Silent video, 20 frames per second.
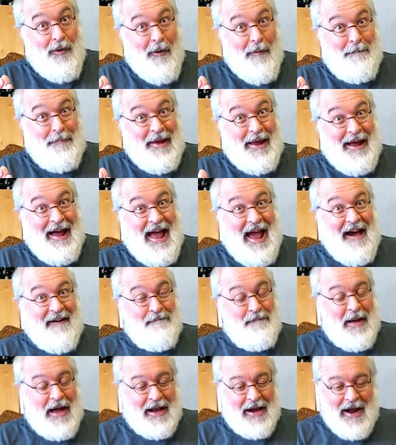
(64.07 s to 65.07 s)
won't be a
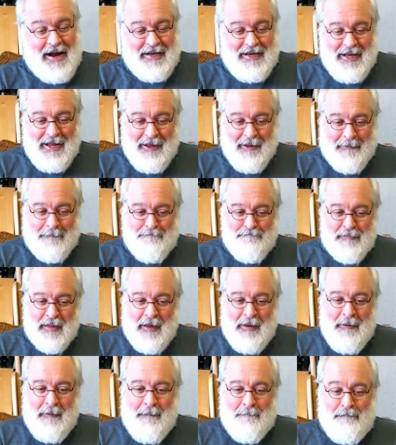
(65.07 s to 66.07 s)
half bad idea.
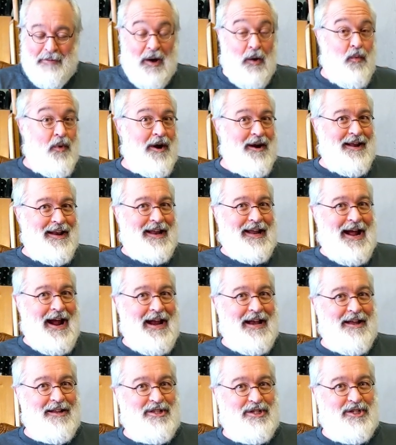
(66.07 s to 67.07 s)
But we're gonna
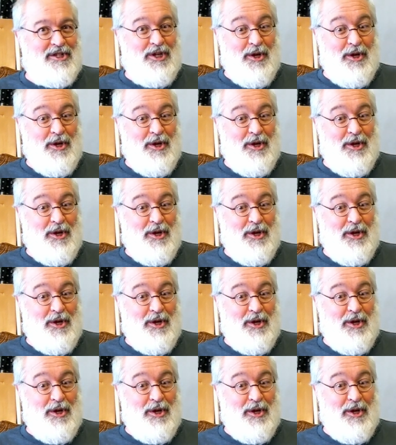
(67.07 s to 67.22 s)
kind of